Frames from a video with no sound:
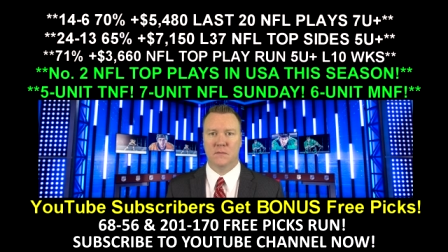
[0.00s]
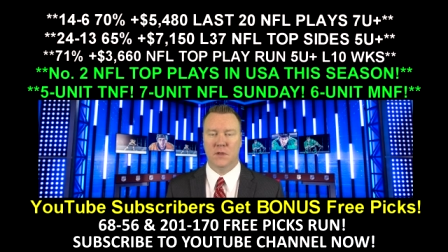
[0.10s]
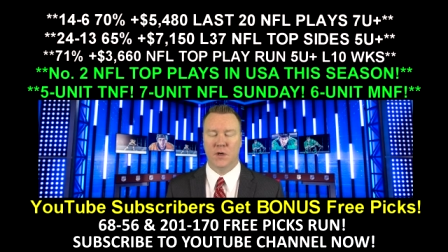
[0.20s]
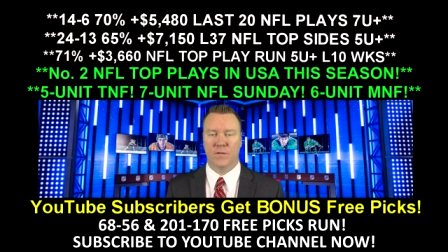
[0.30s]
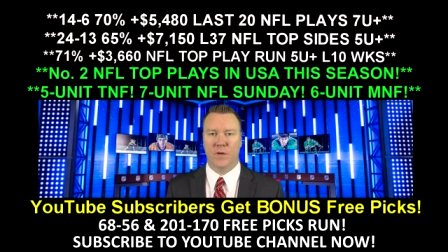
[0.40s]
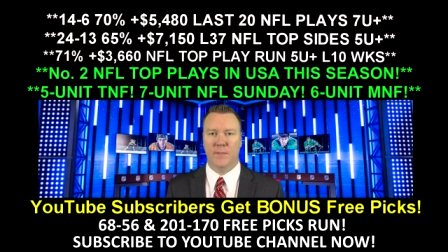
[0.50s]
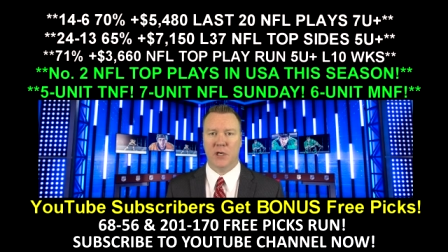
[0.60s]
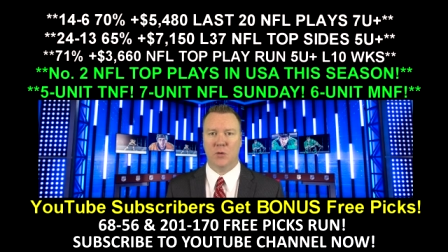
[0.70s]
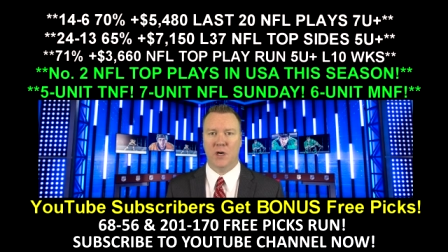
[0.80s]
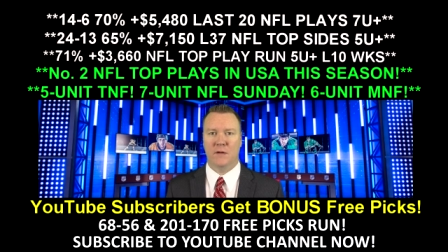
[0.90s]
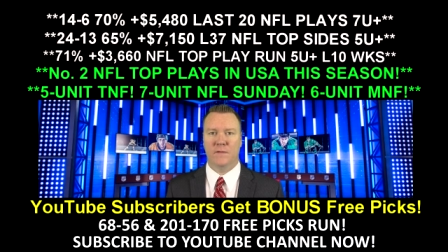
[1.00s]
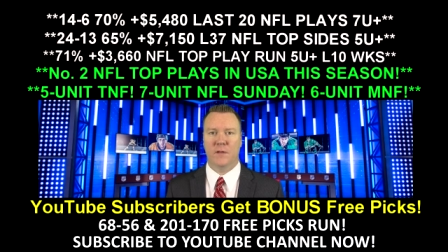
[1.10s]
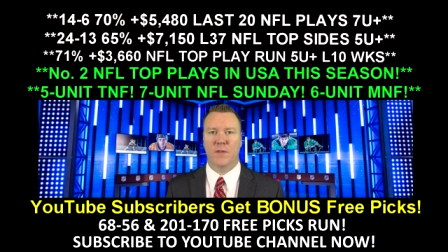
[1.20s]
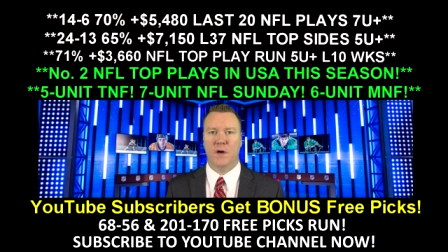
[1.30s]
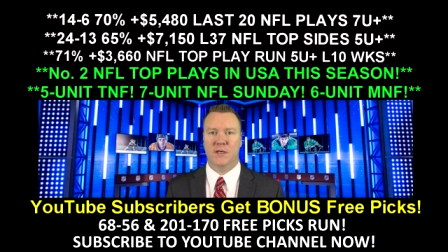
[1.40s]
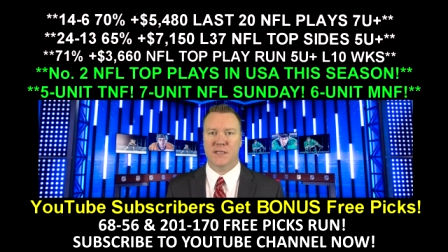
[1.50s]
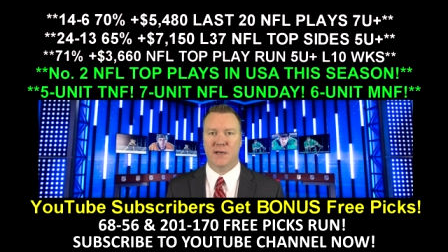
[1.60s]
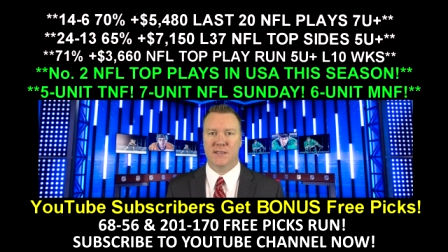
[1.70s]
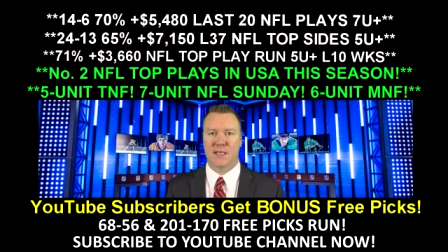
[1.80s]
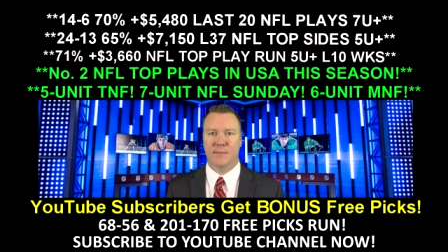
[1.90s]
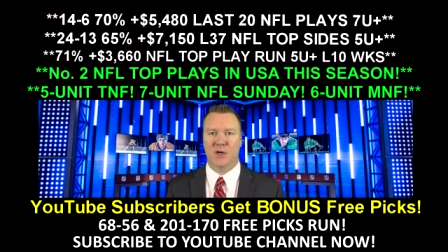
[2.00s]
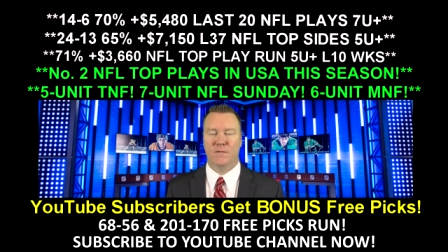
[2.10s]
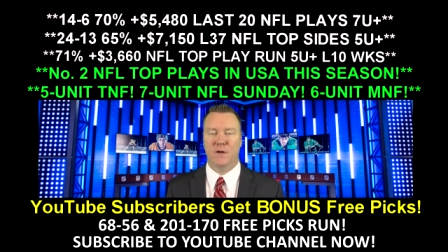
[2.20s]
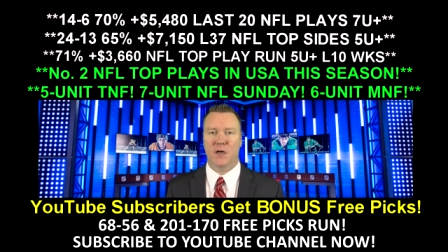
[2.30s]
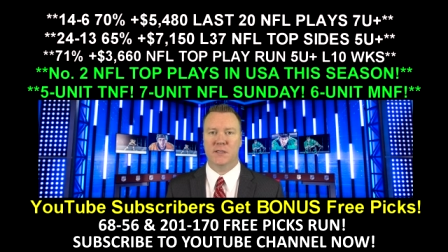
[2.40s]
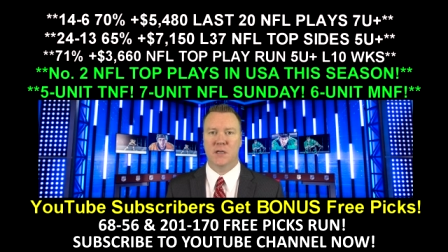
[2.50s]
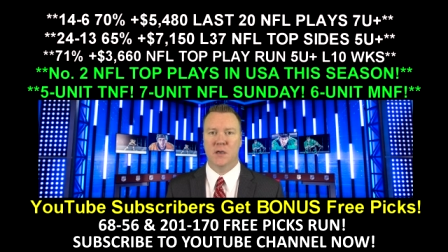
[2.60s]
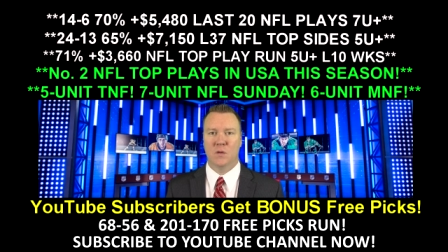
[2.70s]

Your free pick winner for Thursday, December first.